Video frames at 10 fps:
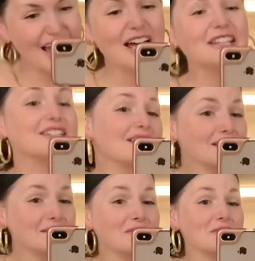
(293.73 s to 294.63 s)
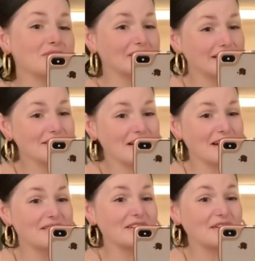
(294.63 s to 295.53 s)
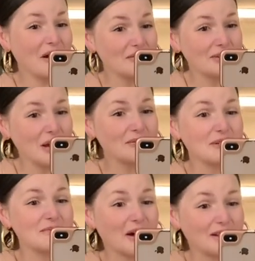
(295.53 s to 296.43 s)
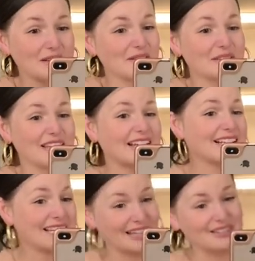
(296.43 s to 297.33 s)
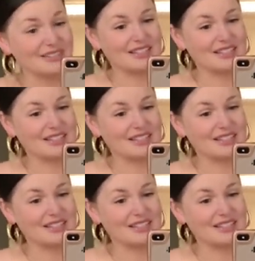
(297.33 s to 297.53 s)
The jeans will be really great with crop tops and bodysuits and like sandals